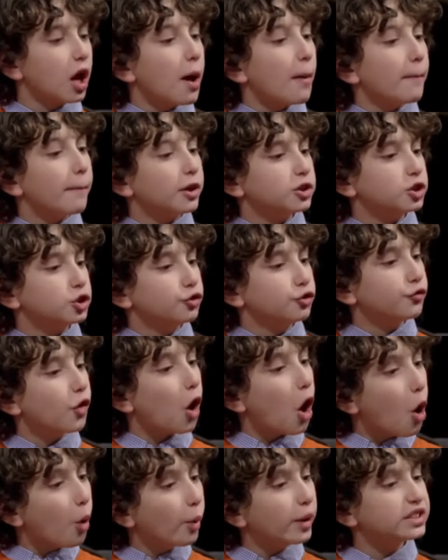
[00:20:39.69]
but you've
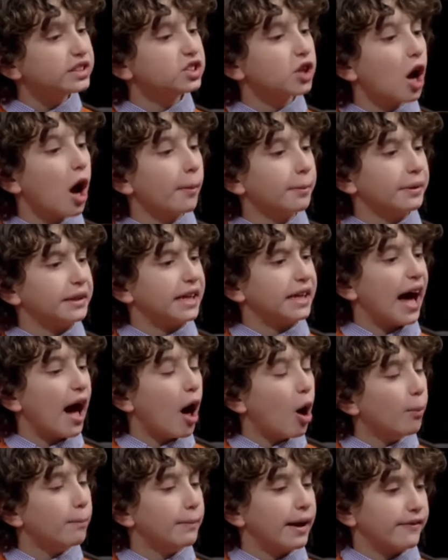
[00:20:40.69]
always taught me to
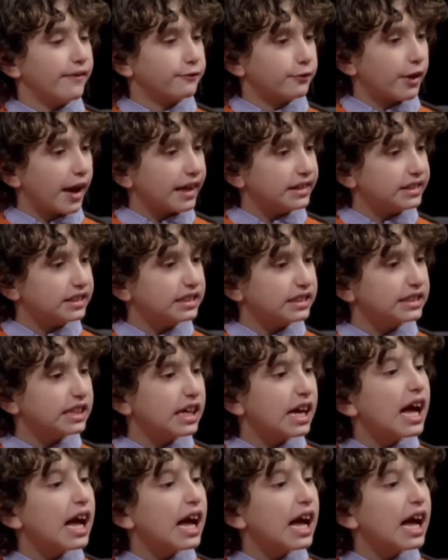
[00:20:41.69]
help my friends.